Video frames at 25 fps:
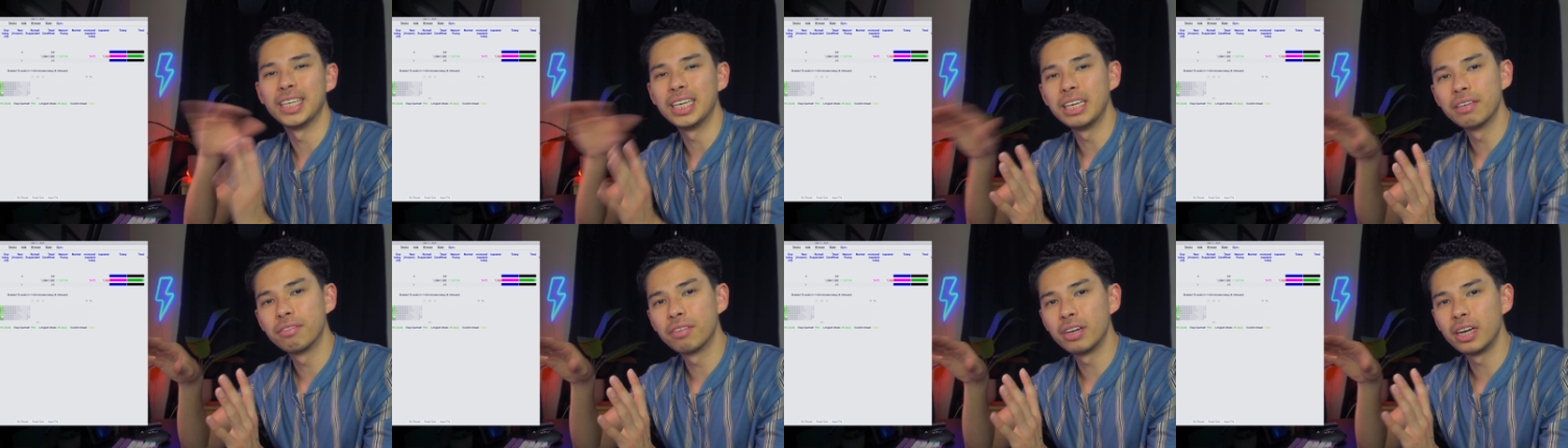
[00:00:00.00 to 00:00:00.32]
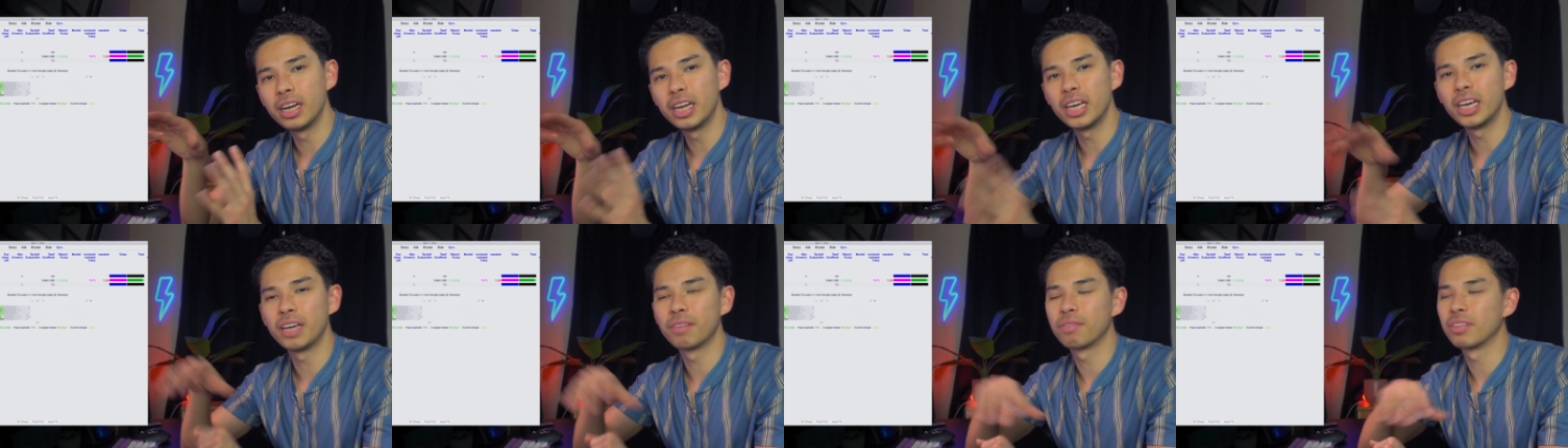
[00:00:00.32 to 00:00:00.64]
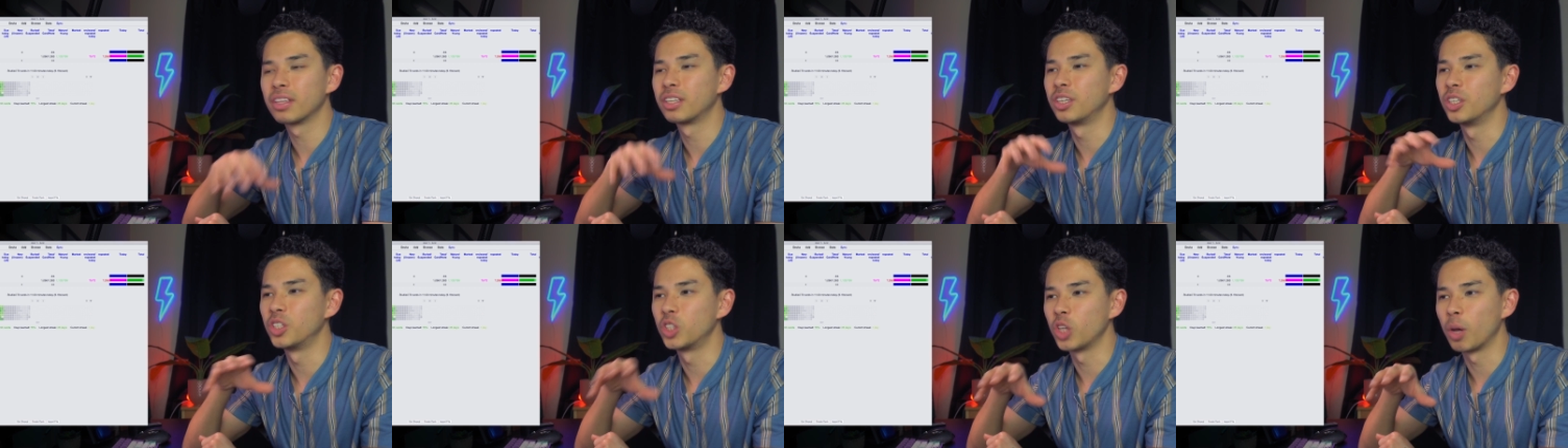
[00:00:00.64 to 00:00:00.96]
evenly
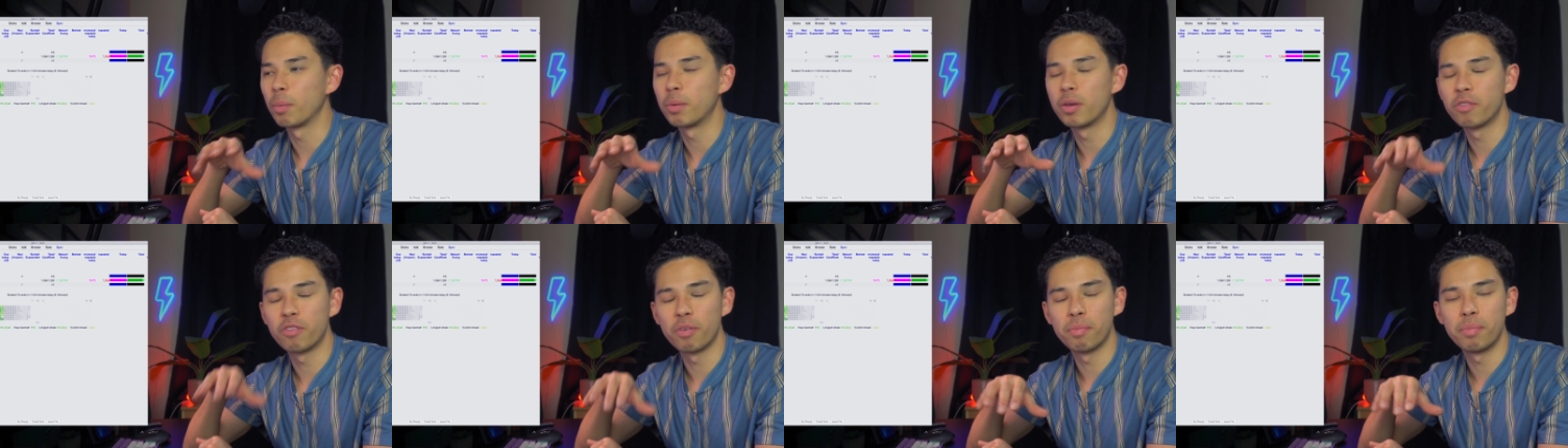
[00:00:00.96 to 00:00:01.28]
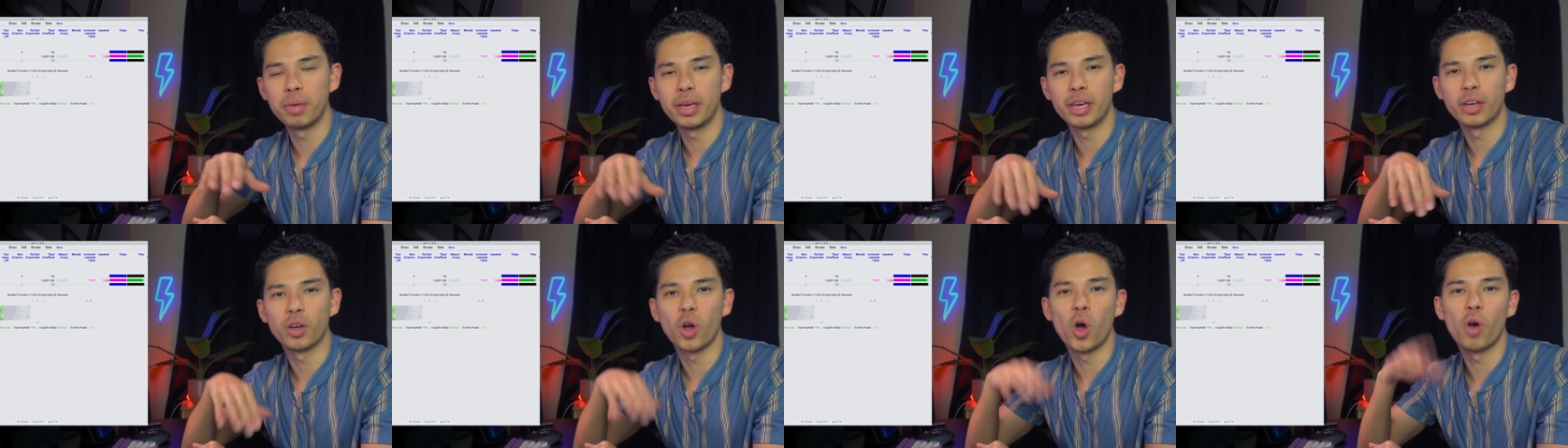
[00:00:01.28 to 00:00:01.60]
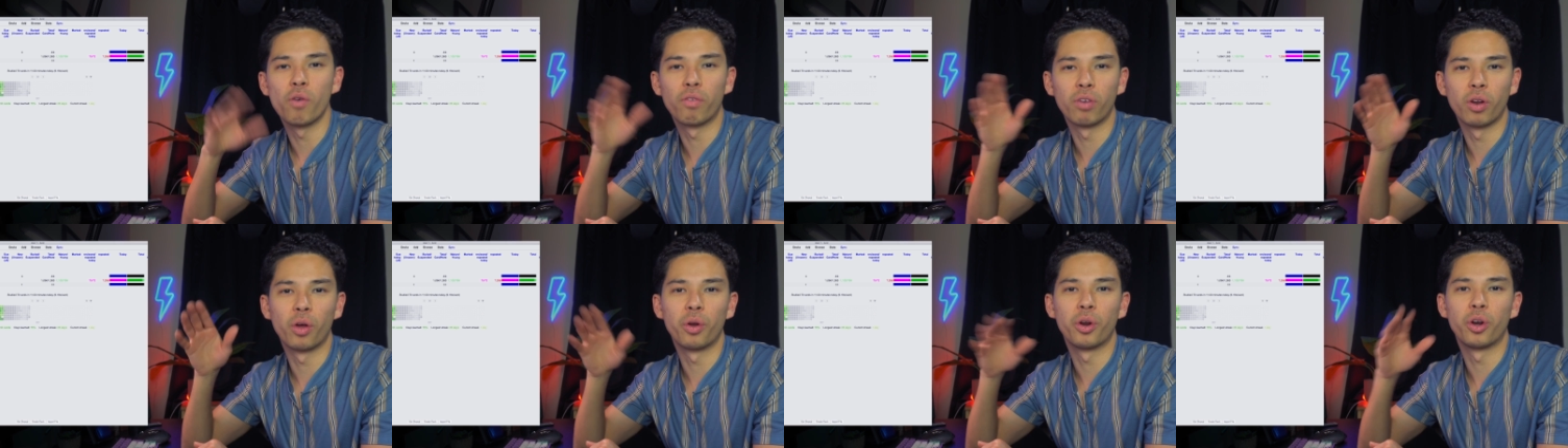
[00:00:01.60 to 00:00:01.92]
to stop you from being
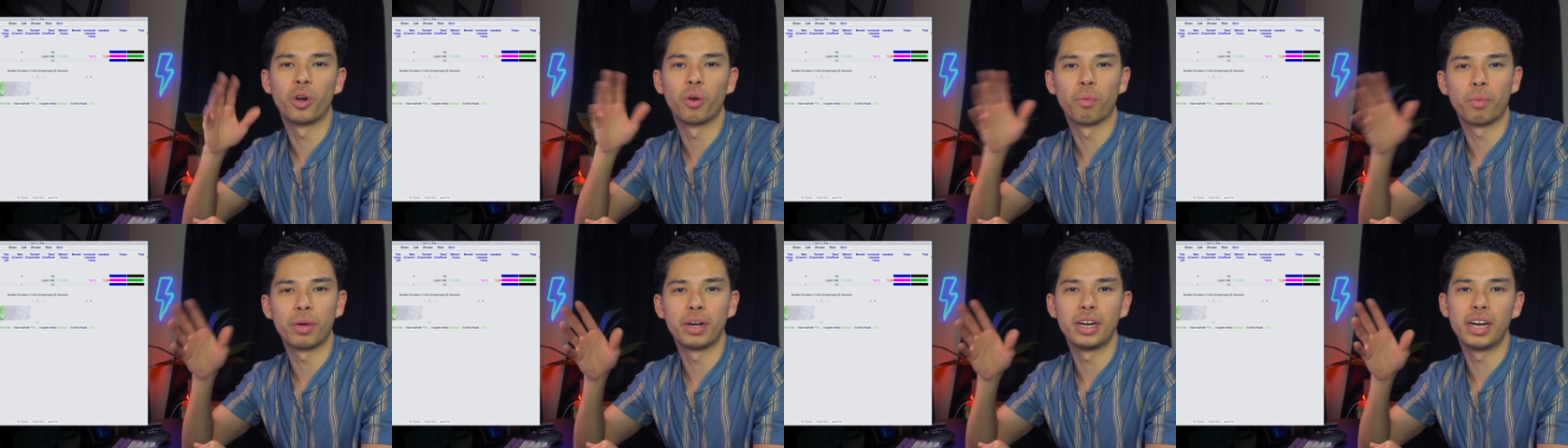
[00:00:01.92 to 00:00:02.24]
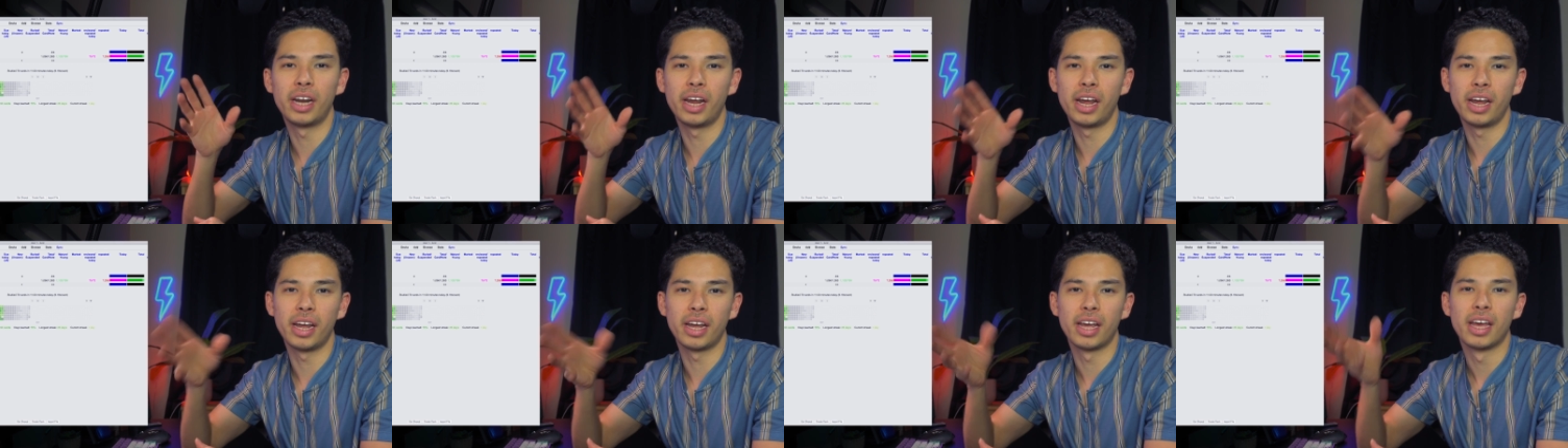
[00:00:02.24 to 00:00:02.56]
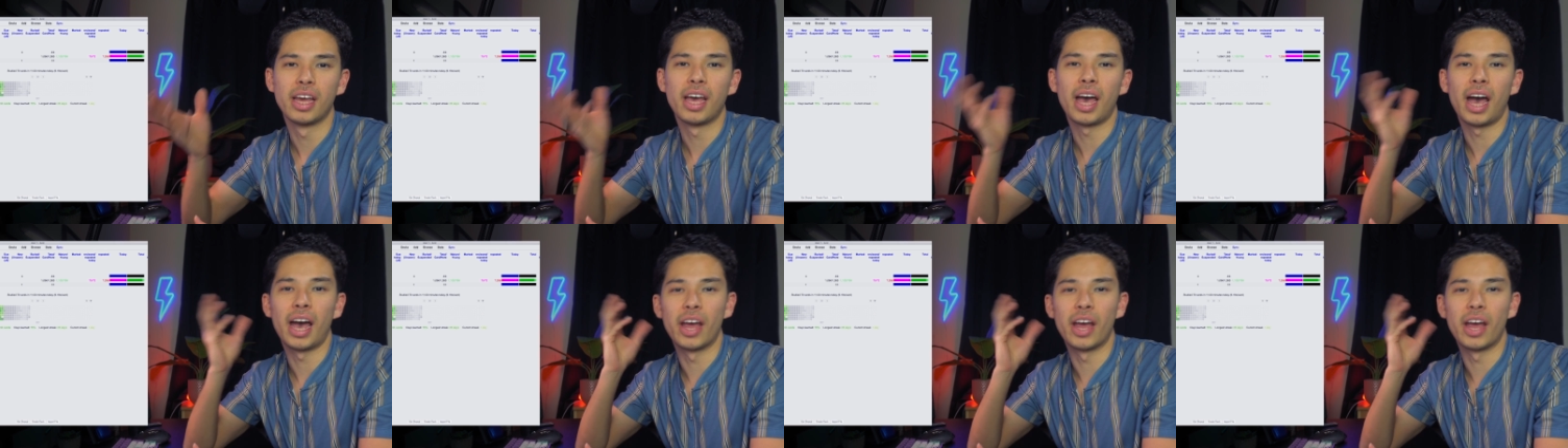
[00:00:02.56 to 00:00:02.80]
overloaded on one day